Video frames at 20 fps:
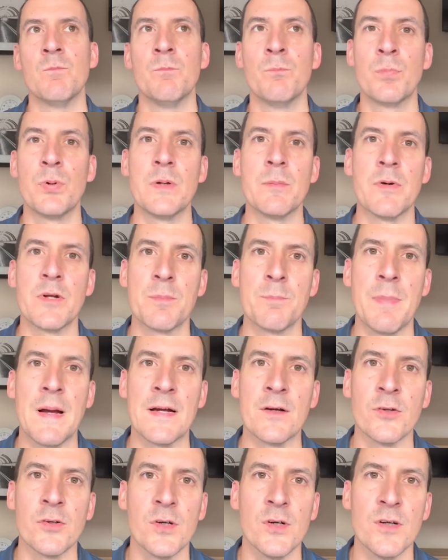pretty much
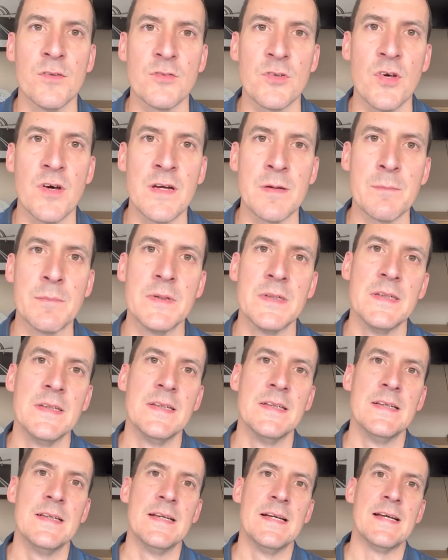bang on half time
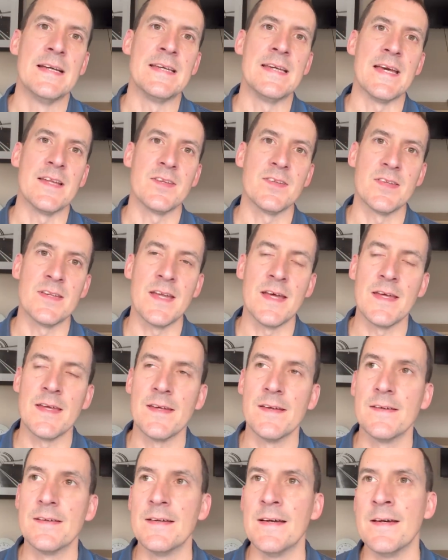
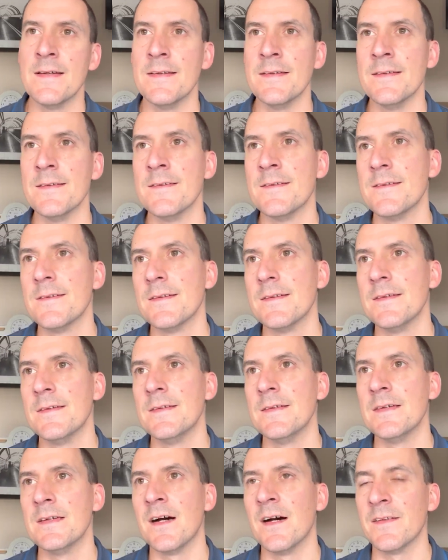yesterday, and
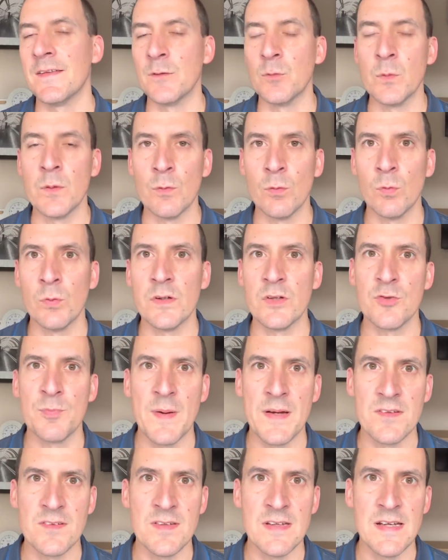I think we were all
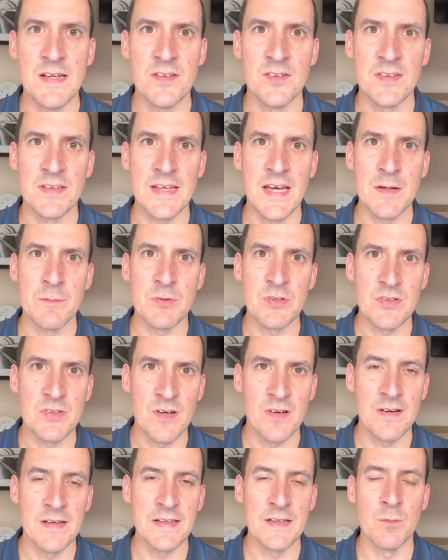expecting it as the game
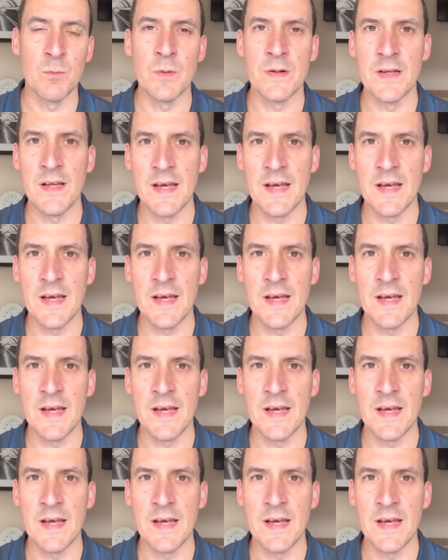started and went